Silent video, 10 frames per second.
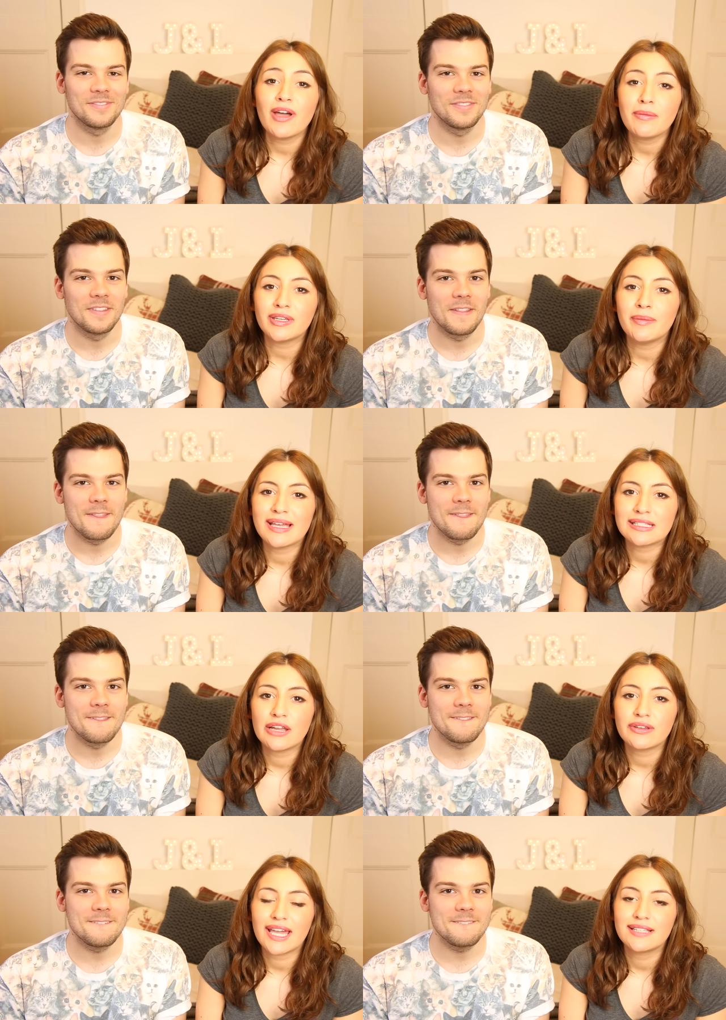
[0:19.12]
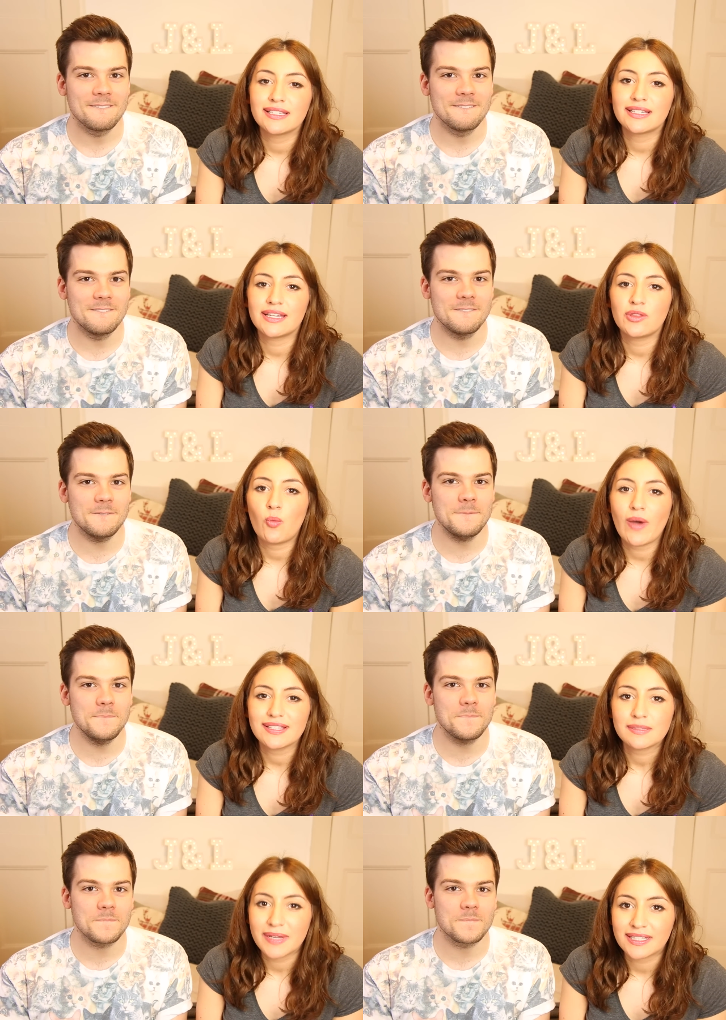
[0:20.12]
Speaker 1: Birmingham is located in the
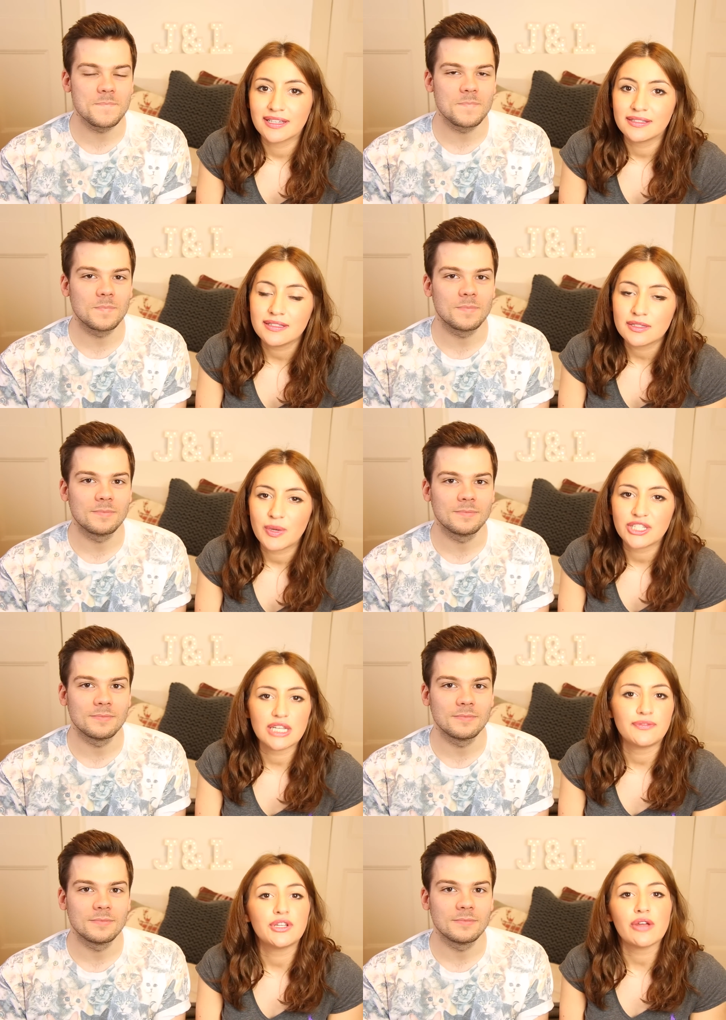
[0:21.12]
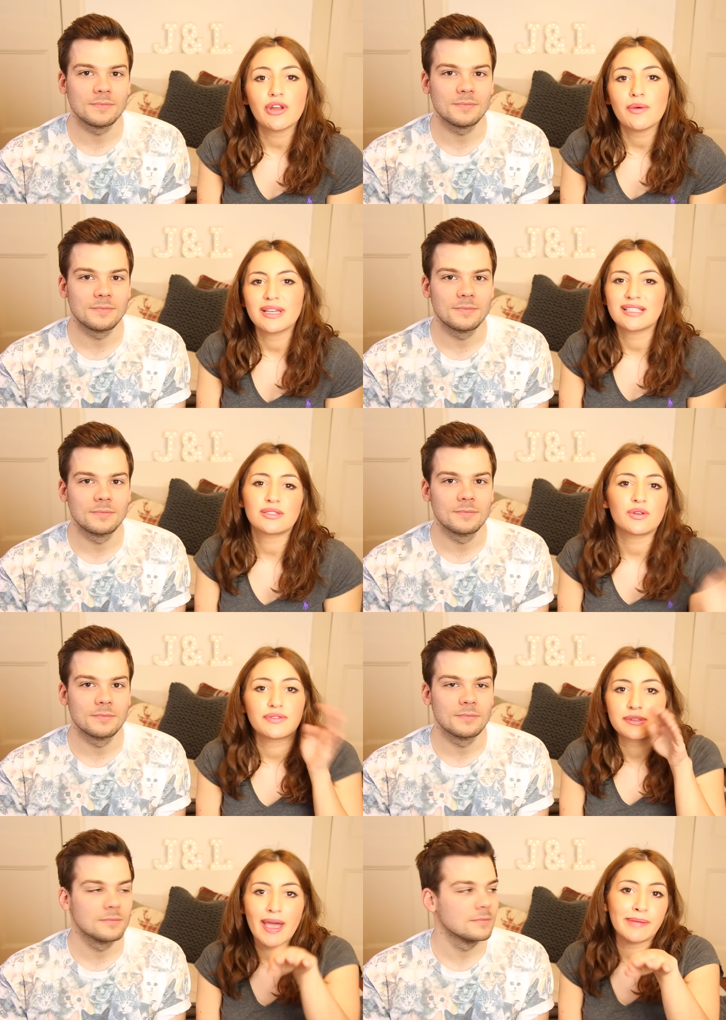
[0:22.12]
West Midlands, which, if you don't know, is sort of
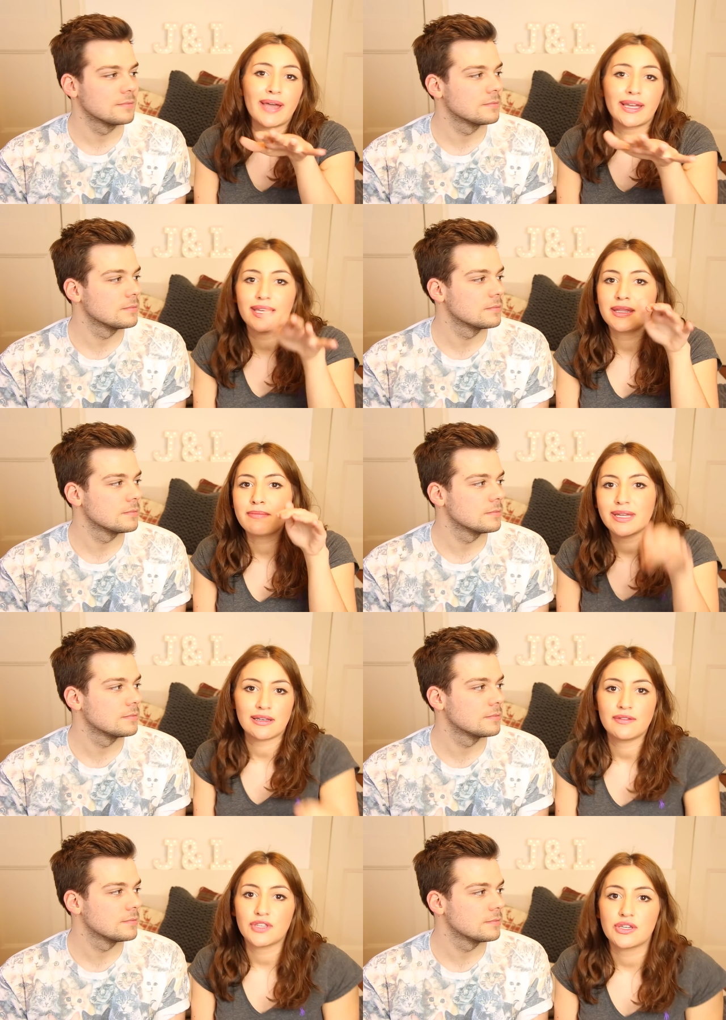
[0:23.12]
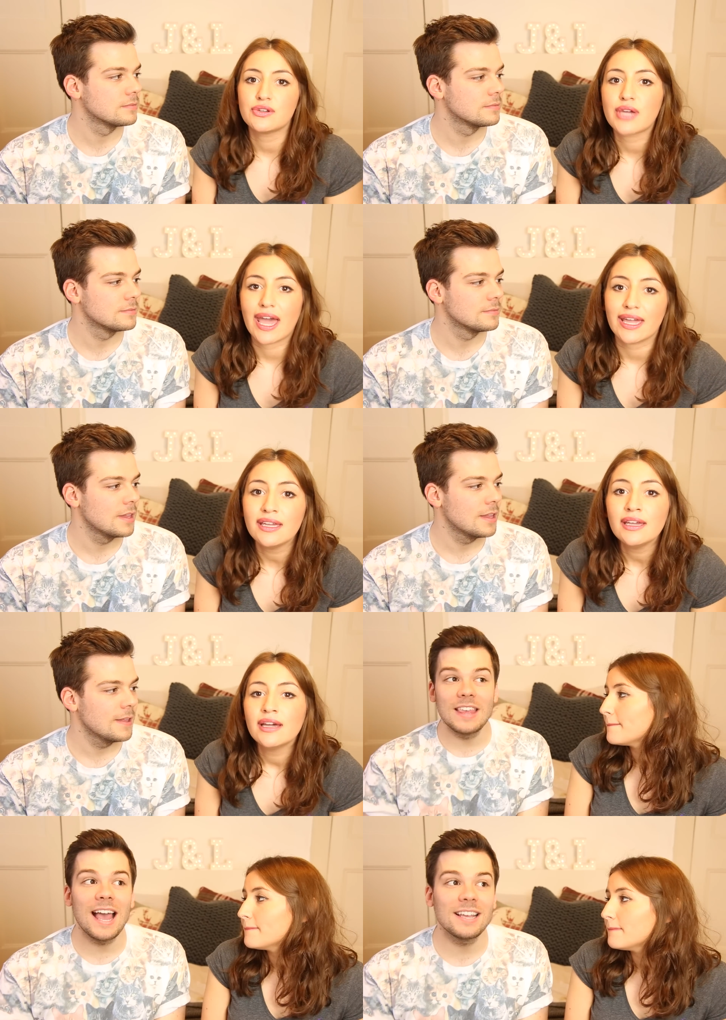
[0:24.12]
smack bang in the middle of the U K.
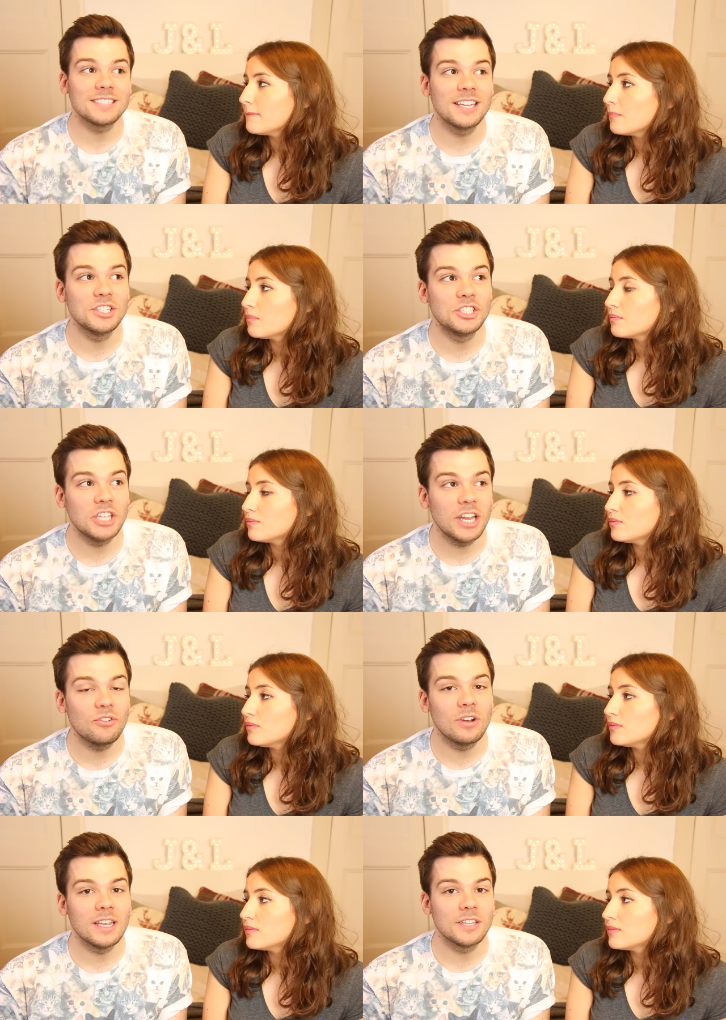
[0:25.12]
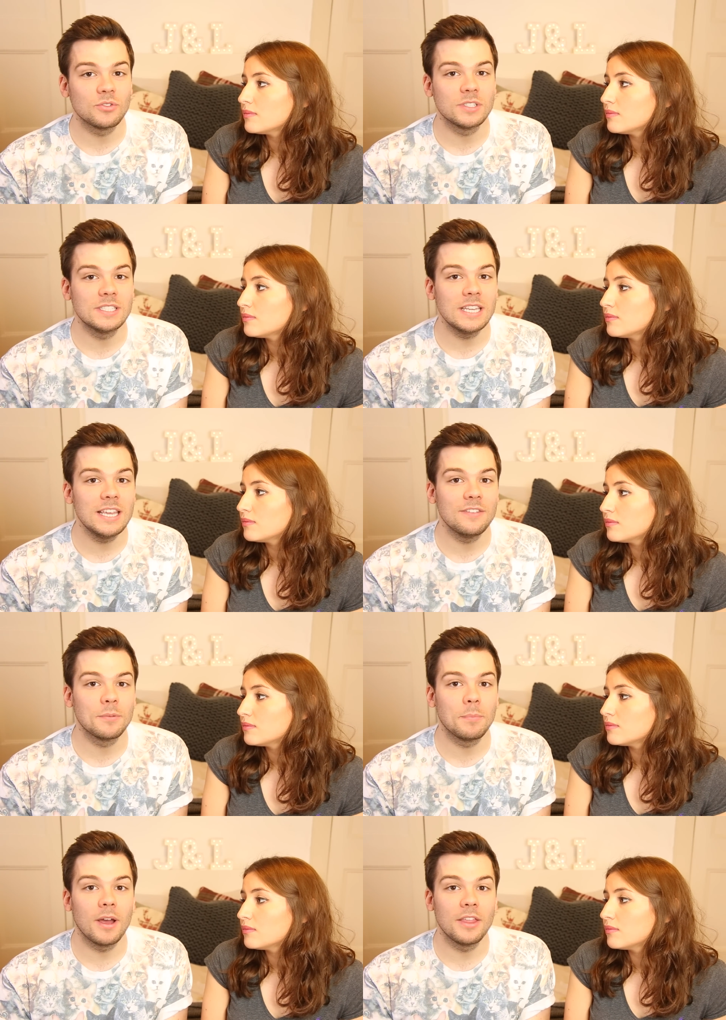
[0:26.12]
Speaker 2: The accent generally is
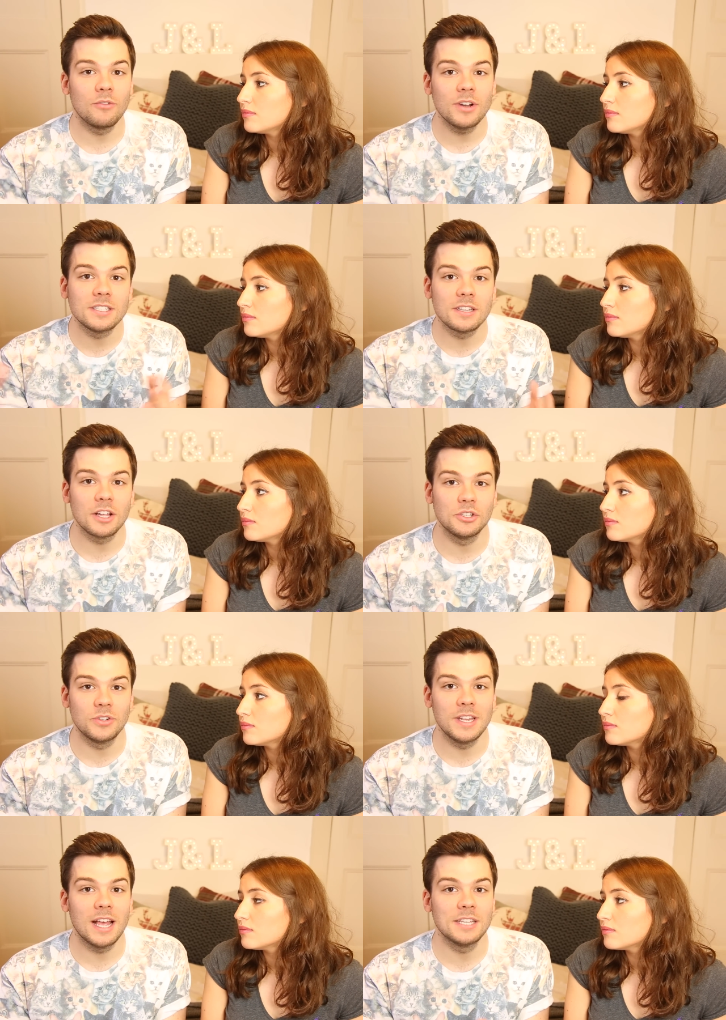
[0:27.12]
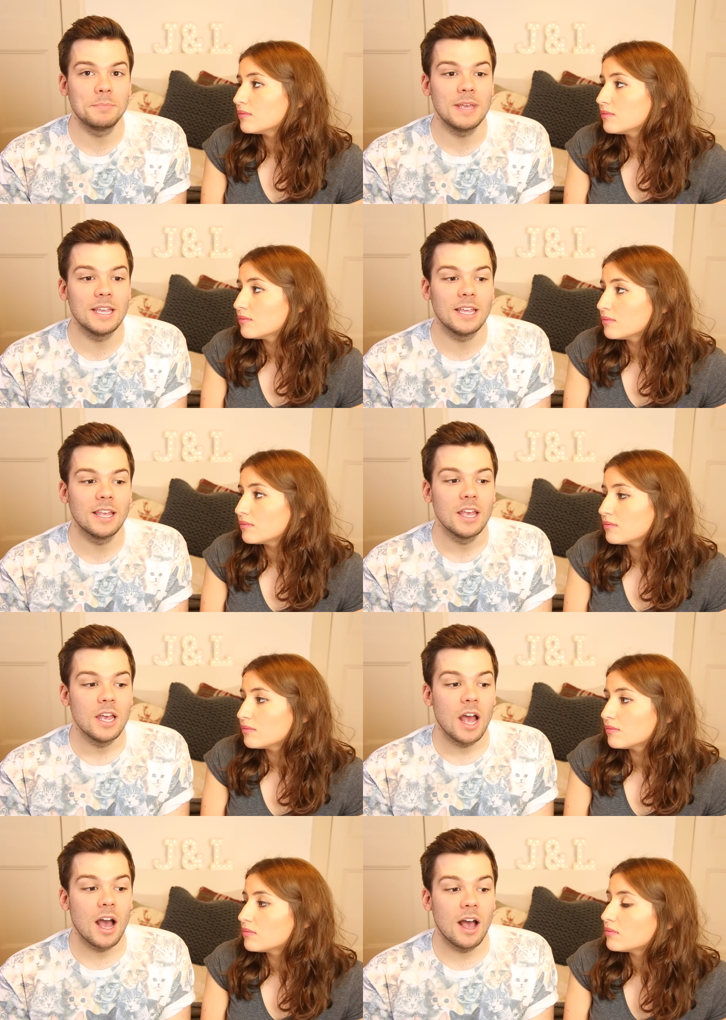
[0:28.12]
received by the rest of the country as being,
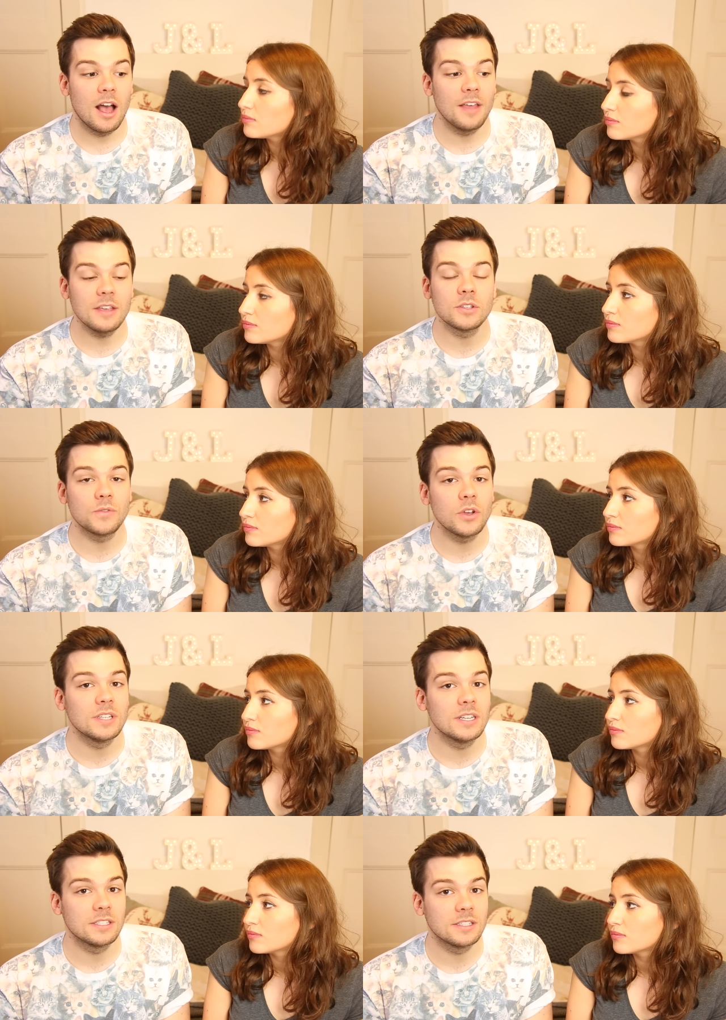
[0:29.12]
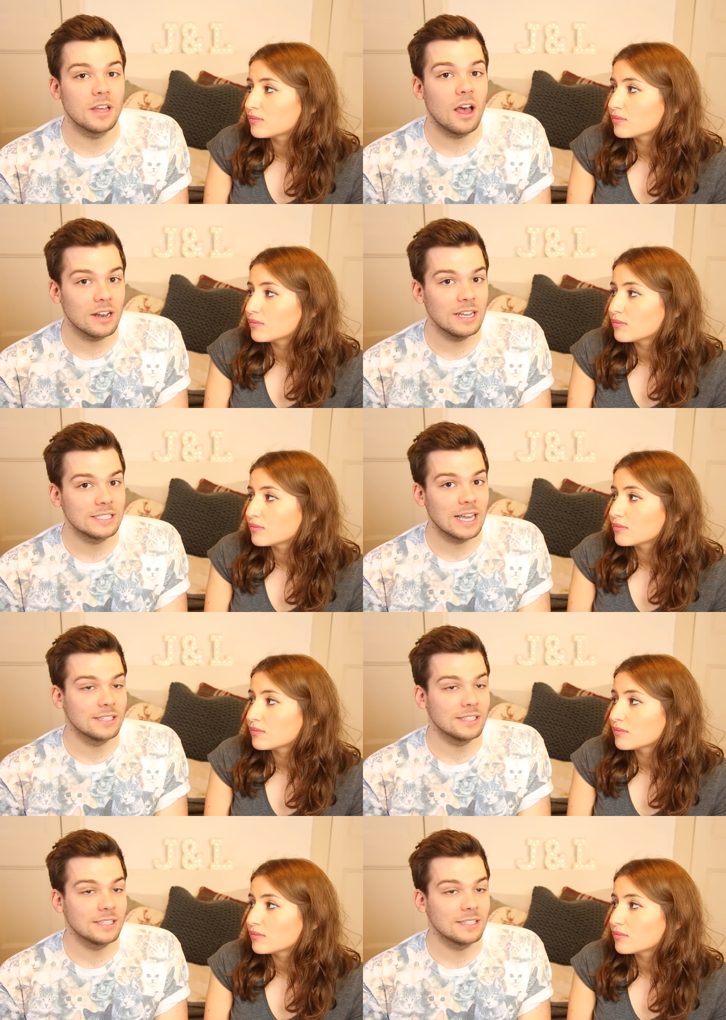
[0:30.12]
uh, I think it was voted as the ugliest